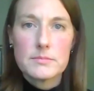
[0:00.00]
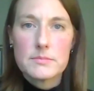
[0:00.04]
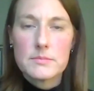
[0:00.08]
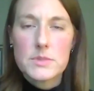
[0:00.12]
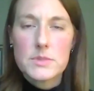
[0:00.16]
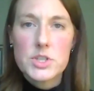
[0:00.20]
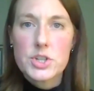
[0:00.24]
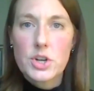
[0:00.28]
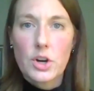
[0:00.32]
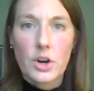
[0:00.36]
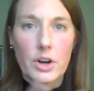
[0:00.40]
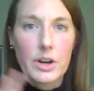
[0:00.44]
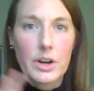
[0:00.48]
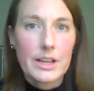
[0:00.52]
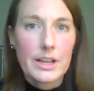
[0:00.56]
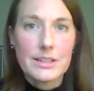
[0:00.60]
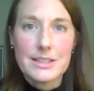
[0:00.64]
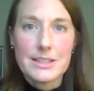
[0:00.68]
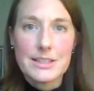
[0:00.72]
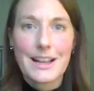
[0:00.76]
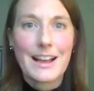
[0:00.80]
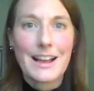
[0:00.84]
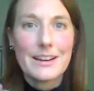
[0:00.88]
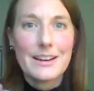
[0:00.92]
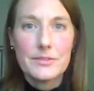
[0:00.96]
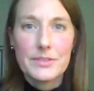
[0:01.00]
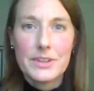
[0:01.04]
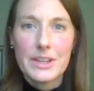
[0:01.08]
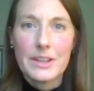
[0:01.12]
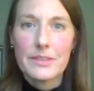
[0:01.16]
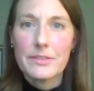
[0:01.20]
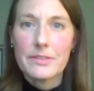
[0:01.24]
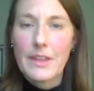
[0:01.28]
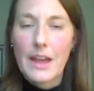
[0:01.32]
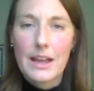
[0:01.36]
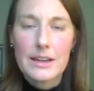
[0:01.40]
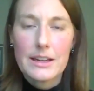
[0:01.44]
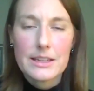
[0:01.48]
starting to kind of
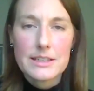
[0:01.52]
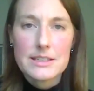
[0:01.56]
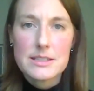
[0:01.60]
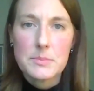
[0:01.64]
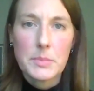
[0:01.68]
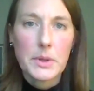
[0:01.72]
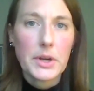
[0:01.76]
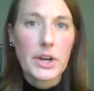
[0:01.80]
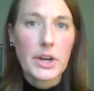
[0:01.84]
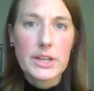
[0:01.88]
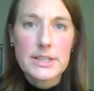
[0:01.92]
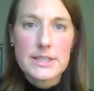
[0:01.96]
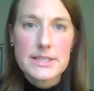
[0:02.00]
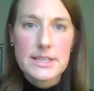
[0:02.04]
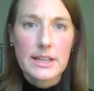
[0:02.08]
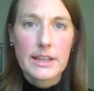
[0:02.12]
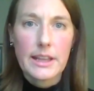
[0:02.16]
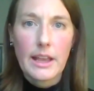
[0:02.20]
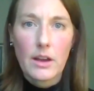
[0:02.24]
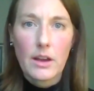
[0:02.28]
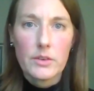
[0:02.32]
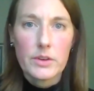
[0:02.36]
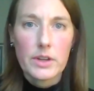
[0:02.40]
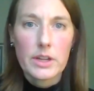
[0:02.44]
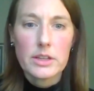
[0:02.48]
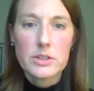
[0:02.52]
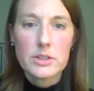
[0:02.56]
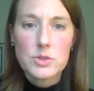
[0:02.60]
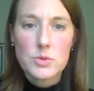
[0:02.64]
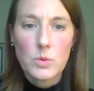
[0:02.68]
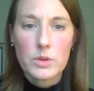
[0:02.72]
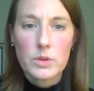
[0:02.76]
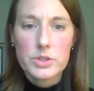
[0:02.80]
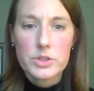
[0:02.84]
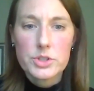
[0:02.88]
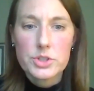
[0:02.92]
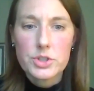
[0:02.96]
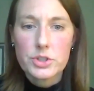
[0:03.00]
get that experience and counting it
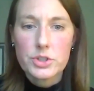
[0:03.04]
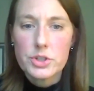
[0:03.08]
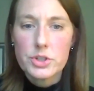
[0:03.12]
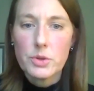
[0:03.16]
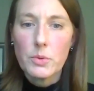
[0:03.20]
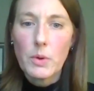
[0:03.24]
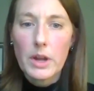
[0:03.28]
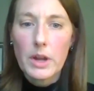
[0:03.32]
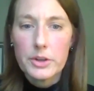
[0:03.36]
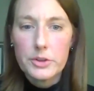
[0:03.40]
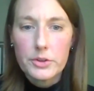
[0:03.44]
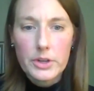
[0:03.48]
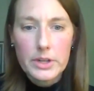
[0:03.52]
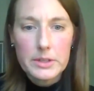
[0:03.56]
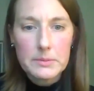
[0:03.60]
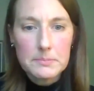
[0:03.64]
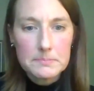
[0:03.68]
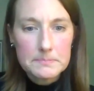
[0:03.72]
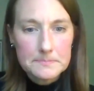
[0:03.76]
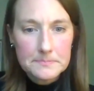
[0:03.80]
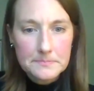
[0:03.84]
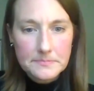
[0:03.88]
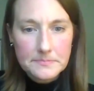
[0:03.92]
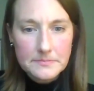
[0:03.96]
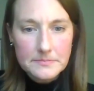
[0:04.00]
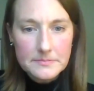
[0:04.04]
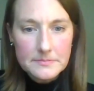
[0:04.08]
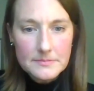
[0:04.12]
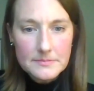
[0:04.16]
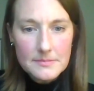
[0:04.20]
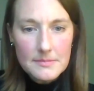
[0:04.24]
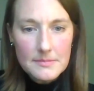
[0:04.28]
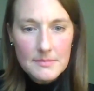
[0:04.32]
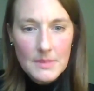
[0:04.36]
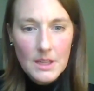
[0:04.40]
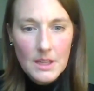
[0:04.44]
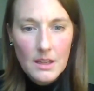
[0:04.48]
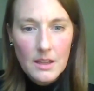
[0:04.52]
towards your 200.
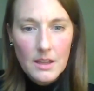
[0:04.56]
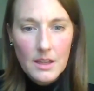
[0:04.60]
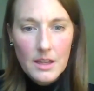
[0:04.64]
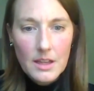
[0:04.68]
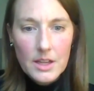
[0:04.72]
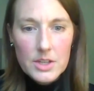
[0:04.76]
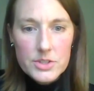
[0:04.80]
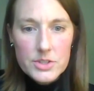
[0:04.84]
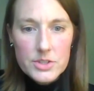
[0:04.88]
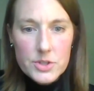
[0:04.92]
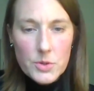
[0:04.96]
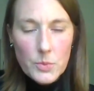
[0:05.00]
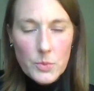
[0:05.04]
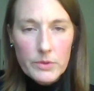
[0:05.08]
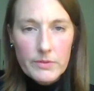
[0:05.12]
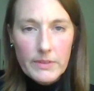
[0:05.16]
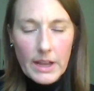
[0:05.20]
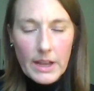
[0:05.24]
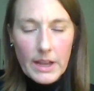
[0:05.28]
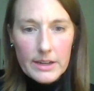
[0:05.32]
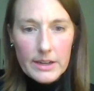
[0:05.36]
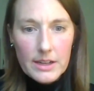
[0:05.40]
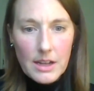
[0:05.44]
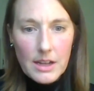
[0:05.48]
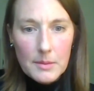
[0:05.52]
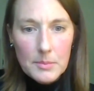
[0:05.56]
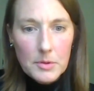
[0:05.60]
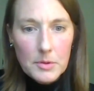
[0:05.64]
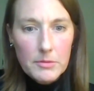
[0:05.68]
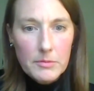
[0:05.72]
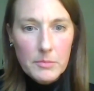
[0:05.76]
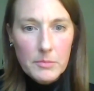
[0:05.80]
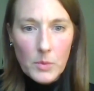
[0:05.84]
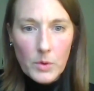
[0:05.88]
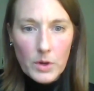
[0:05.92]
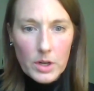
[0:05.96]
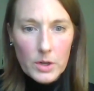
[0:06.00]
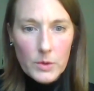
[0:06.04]
So we've got a couple
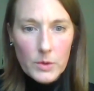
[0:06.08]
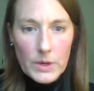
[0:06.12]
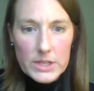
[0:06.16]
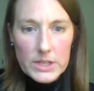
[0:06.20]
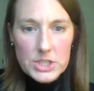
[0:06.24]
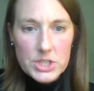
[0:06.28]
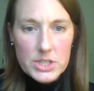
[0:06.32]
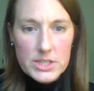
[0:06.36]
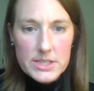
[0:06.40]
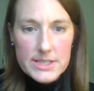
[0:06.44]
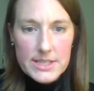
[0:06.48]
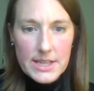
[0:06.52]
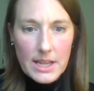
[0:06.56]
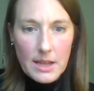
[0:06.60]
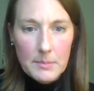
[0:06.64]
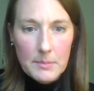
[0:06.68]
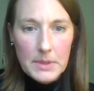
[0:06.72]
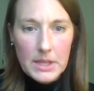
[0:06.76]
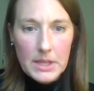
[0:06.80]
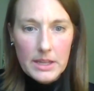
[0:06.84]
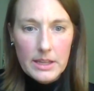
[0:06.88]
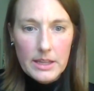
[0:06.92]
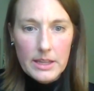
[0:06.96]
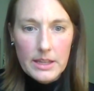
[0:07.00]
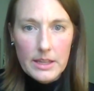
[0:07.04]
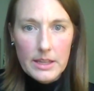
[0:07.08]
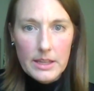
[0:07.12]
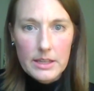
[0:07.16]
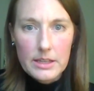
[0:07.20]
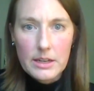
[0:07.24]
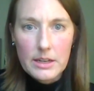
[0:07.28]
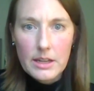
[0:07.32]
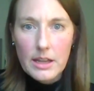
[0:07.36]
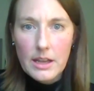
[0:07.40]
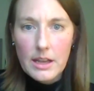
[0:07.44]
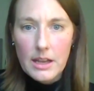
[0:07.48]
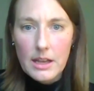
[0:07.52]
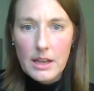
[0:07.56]
more questions coming
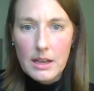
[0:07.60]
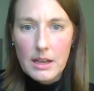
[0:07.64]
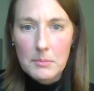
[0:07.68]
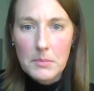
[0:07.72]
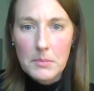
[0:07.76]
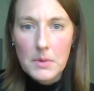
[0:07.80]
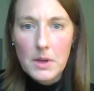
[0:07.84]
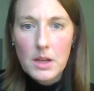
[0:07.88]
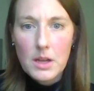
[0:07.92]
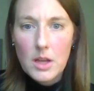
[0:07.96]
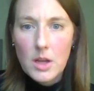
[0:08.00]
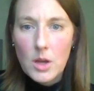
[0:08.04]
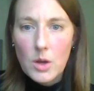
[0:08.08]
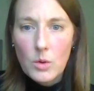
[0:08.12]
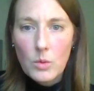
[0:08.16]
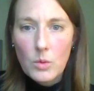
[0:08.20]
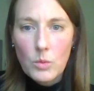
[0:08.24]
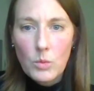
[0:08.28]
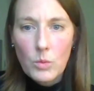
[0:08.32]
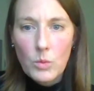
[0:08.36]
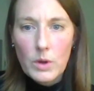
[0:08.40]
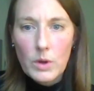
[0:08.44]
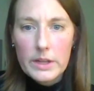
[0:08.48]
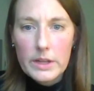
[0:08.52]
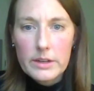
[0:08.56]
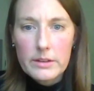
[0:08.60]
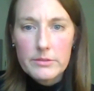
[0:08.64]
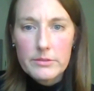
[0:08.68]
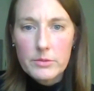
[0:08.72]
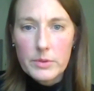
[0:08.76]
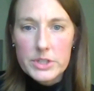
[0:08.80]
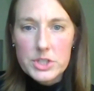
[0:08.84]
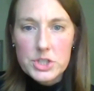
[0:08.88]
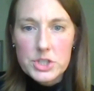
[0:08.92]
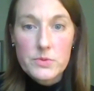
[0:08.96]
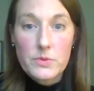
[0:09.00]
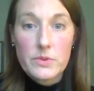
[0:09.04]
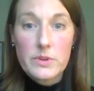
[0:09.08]
in, one of
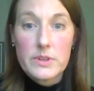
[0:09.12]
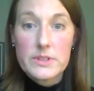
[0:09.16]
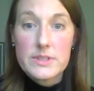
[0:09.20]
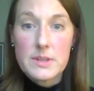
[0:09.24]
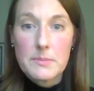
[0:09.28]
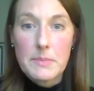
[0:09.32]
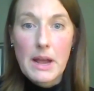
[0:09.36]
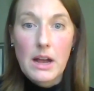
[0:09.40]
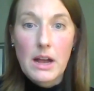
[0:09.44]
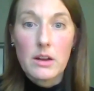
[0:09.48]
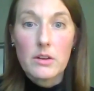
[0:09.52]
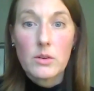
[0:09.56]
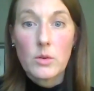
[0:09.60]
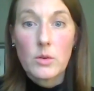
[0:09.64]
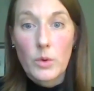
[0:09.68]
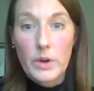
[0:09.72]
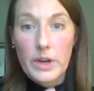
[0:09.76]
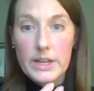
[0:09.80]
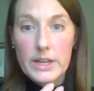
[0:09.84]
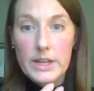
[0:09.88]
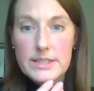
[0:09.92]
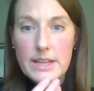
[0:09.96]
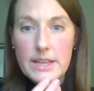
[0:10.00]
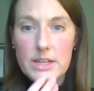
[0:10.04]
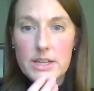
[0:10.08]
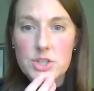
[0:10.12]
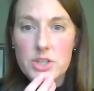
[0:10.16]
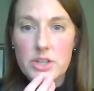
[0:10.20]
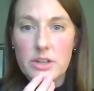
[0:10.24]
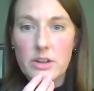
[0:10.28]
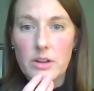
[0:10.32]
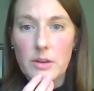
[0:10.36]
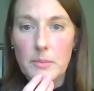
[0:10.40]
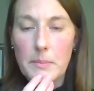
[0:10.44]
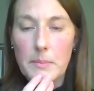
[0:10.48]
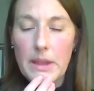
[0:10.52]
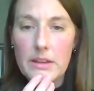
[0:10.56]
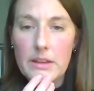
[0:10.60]
which was about orientation
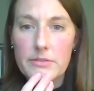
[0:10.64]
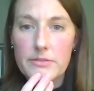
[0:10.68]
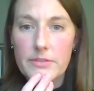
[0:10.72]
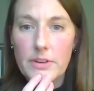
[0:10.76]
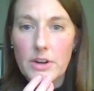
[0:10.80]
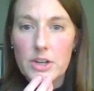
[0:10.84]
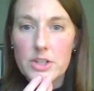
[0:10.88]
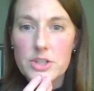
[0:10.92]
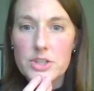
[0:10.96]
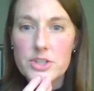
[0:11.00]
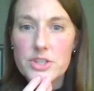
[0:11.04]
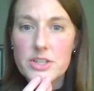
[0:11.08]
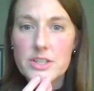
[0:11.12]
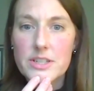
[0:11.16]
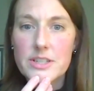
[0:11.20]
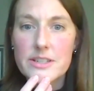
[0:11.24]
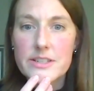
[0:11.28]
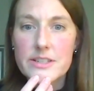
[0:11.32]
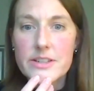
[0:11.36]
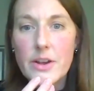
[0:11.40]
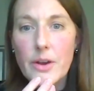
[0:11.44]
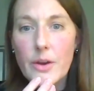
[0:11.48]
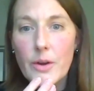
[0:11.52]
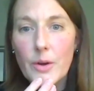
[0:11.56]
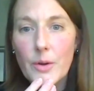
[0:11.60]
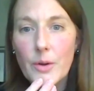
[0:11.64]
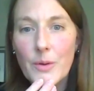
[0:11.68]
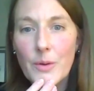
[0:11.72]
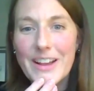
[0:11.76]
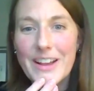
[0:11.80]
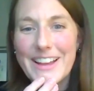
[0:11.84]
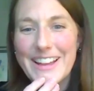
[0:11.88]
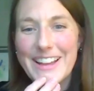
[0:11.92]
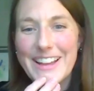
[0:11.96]
on May 1st. So